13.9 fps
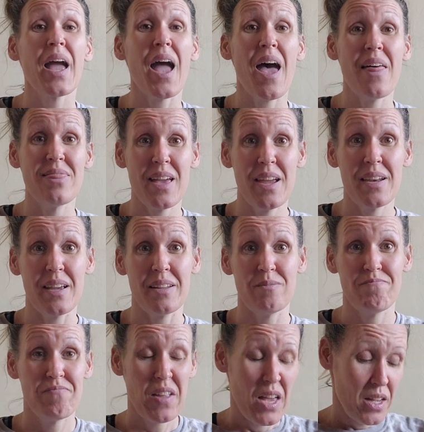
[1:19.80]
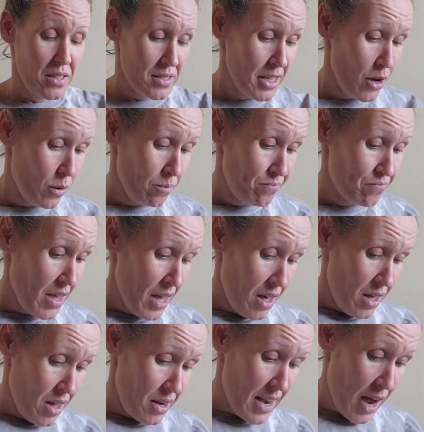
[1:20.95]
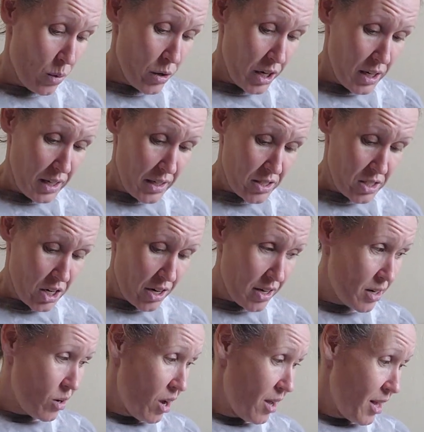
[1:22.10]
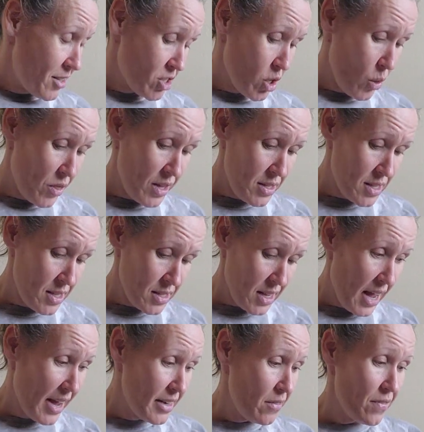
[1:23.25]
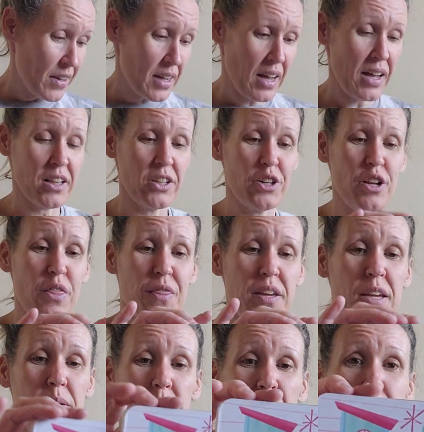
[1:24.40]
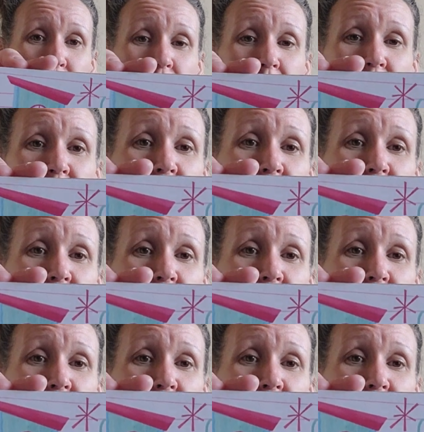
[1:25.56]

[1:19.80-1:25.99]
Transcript: And they did. So now we're going to get started so this is kind of the colored theme I'm looking